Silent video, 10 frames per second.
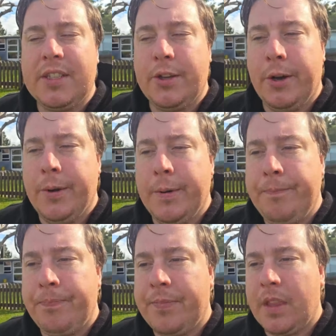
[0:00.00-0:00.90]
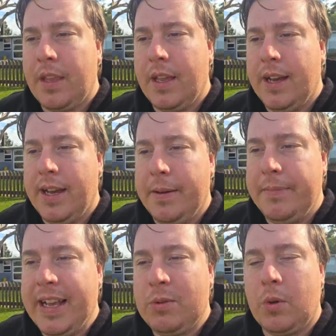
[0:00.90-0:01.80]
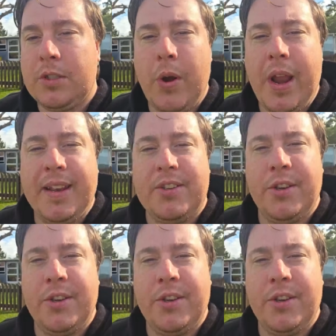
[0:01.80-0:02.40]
So that's what's great.